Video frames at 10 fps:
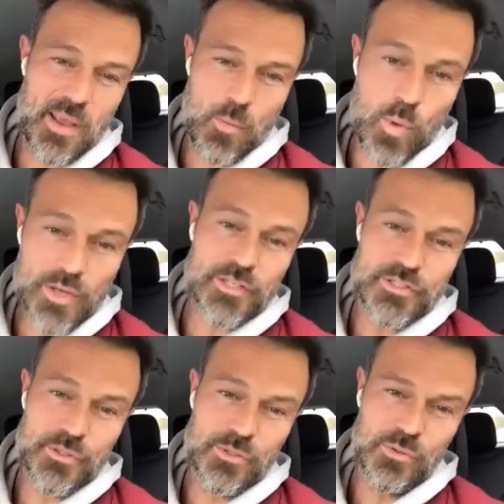I want to
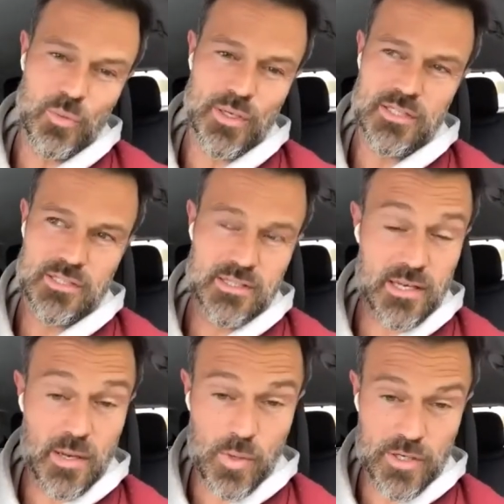do? What is it
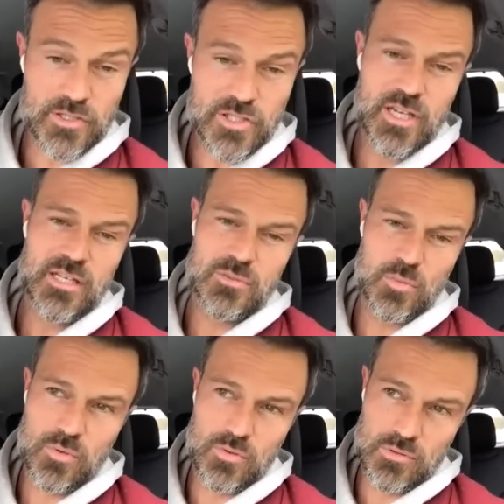that I want to change?
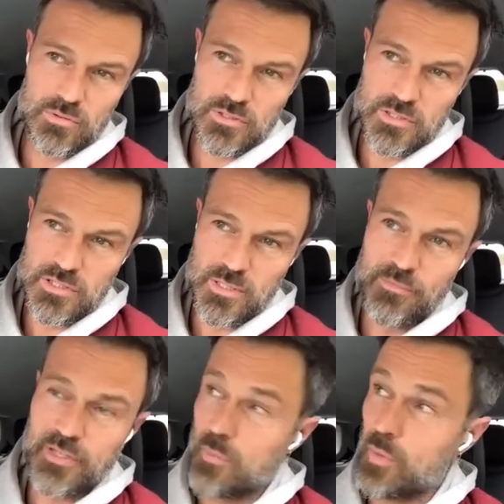Or
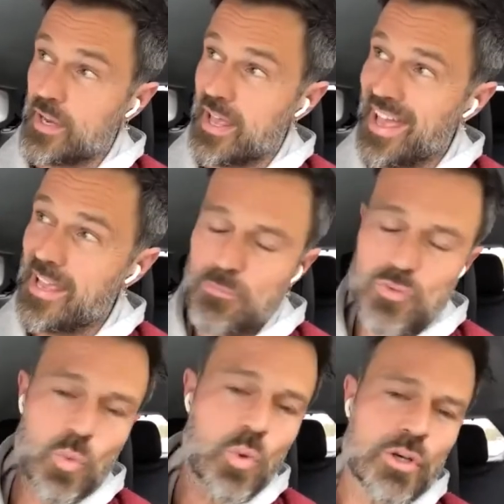something I want to aim
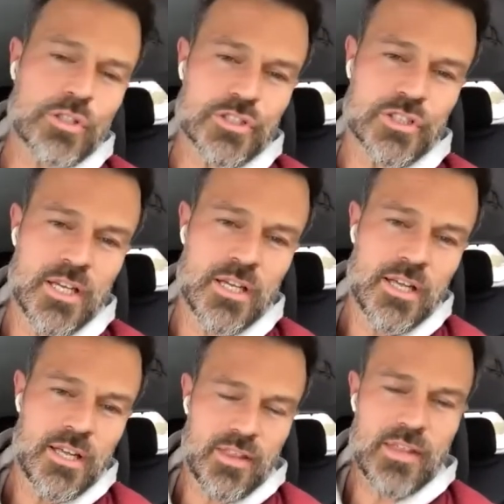towards.
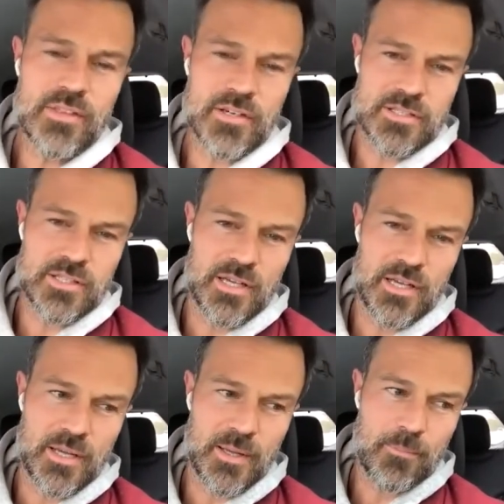Then there's
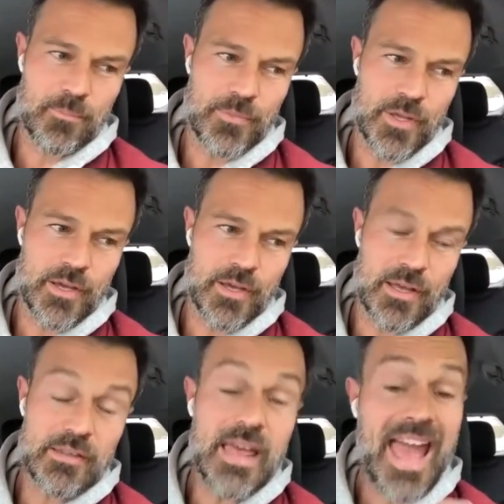the
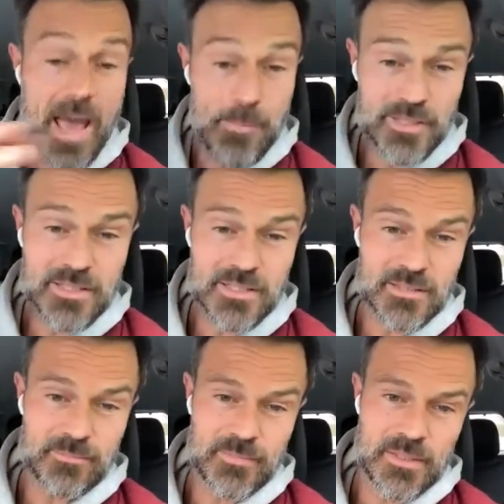
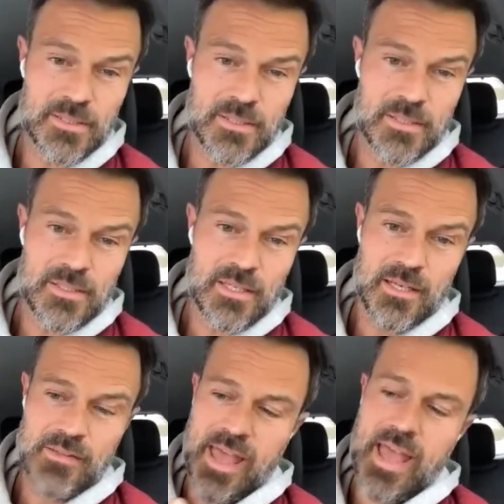habits.
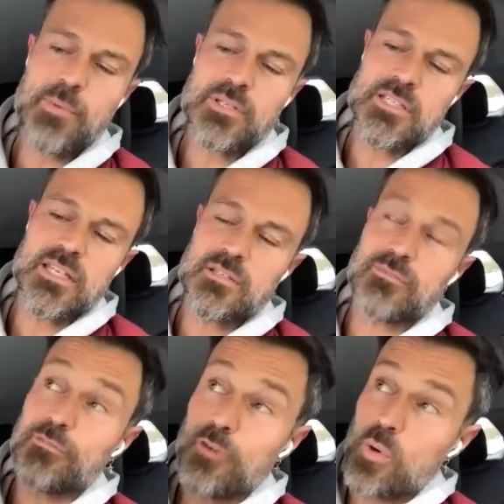The habits need
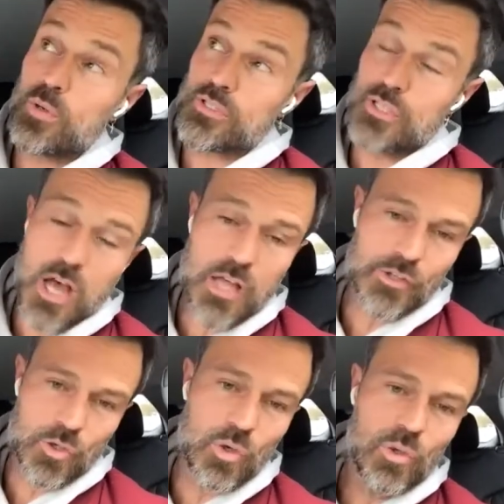to focus on
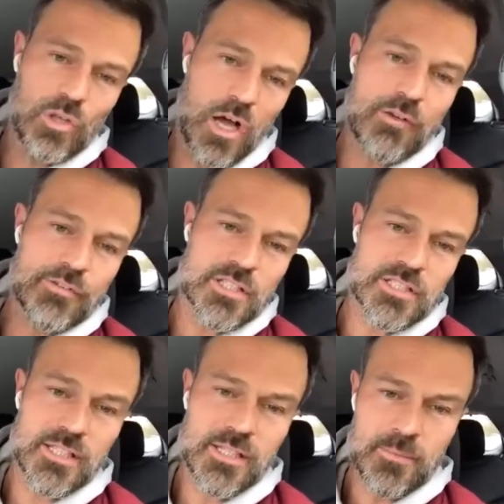the goal,
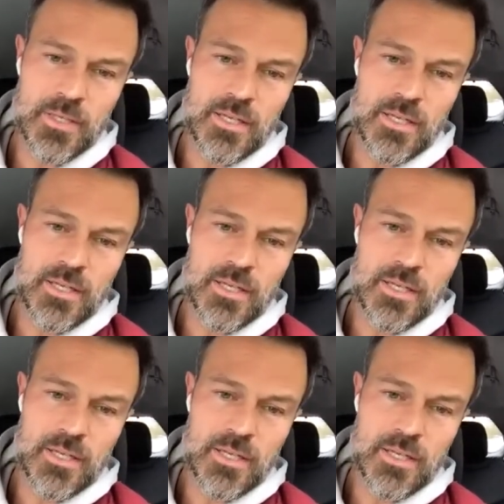obviously.